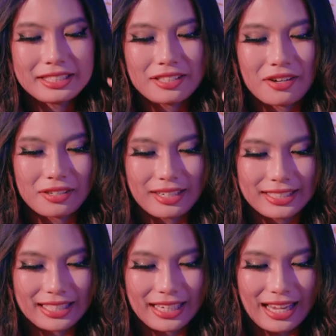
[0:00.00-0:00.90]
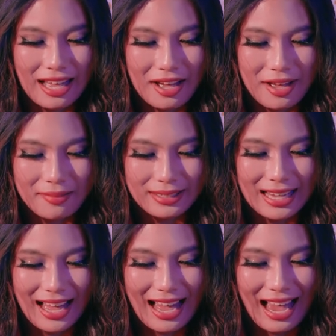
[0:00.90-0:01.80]
so crazy.
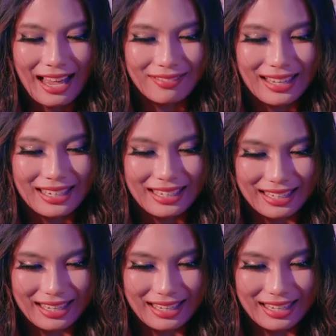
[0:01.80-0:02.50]
Yeah, I have like